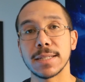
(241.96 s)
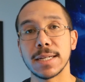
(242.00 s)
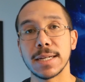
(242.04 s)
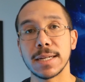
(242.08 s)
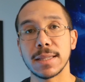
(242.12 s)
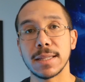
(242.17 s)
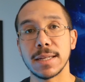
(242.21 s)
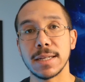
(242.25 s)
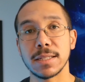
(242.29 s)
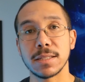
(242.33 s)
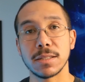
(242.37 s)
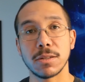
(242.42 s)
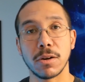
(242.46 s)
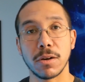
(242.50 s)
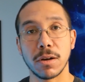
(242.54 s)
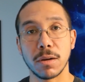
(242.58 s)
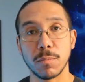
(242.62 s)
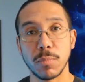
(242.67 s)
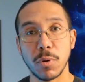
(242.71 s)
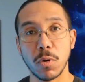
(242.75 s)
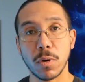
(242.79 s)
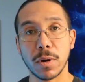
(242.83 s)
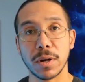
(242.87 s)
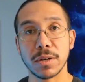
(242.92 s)
like this are
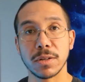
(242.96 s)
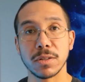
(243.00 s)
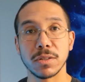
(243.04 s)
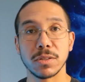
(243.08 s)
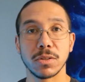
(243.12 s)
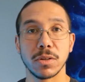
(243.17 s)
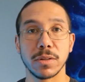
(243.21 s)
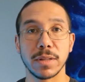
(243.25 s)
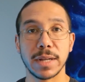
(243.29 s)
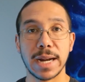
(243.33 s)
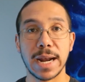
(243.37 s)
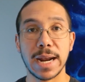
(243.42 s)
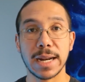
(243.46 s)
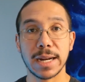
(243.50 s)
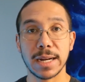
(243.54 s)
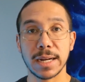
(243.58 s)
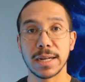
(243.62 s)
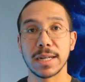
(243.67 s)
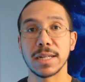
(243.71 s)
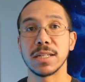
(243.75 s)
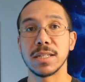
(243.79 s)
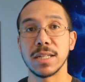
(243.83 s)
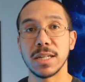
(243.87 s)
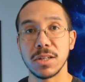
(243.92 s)
important so that I can
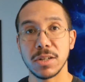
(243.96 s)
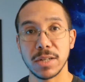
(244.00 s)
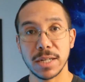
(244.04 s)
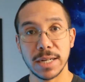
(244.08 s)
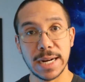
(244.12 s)
continue